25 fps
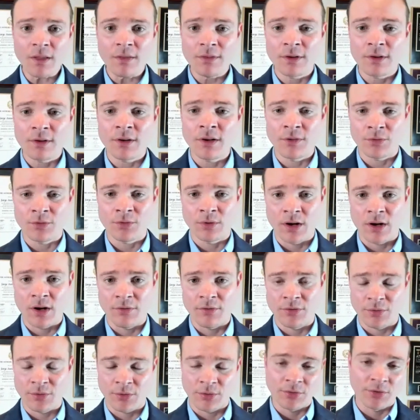the consular
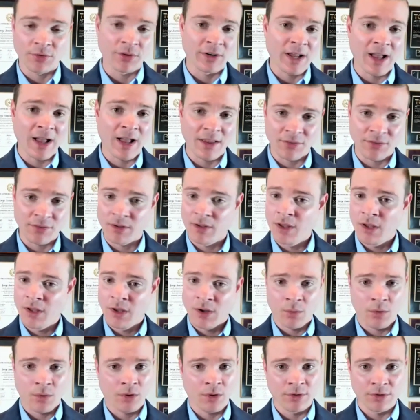officer is gonna ask,
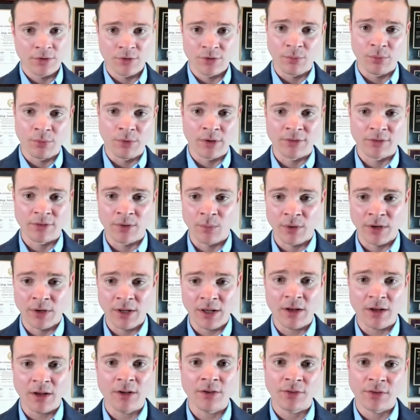well, did you bring someone
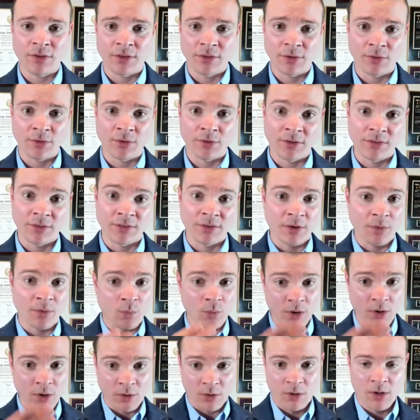else? And they're going to say,
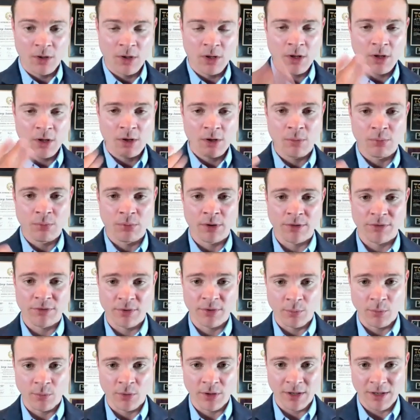well, you brought
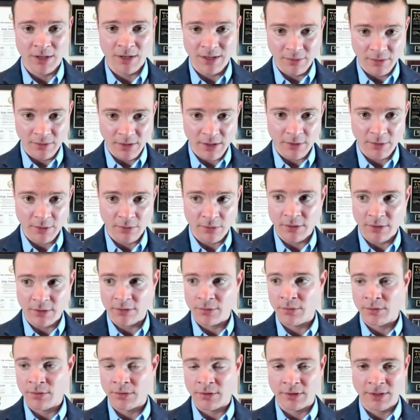someone illegally
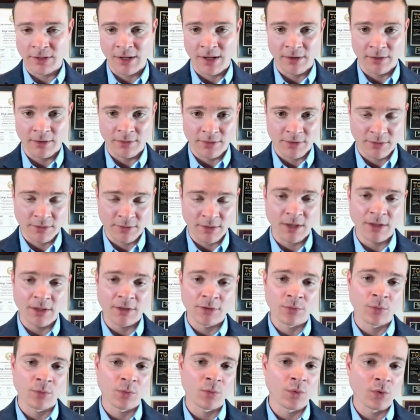to the United
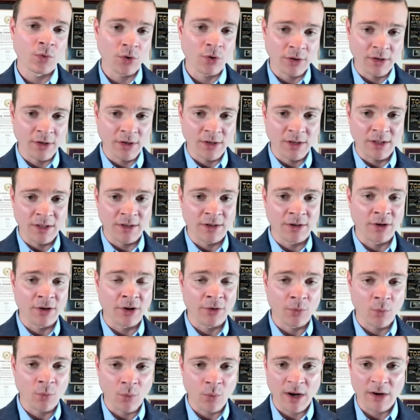States. You're going to need
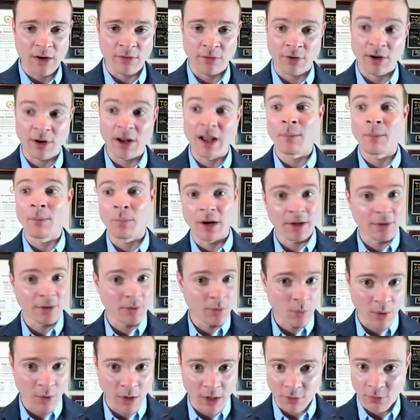another waiver. And by the
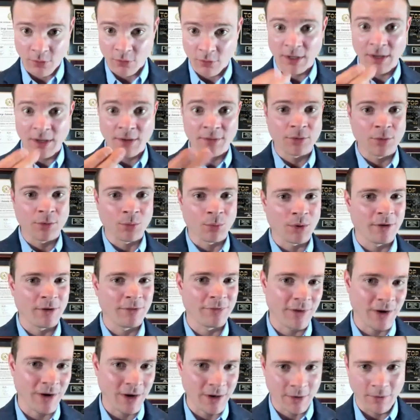way, you're going to have to
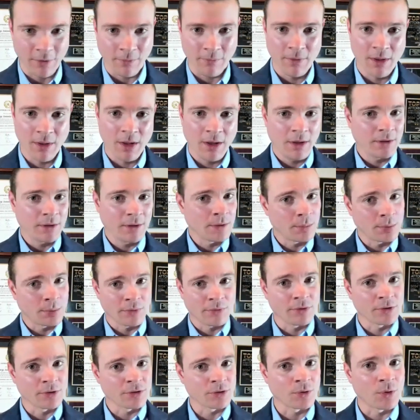refile the
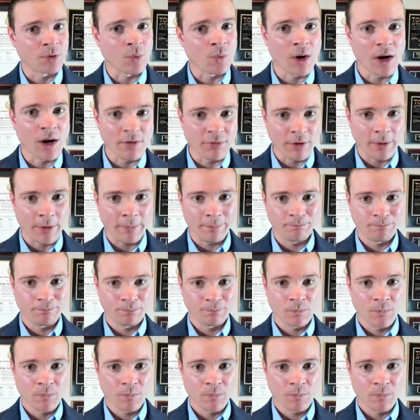provisional waiver,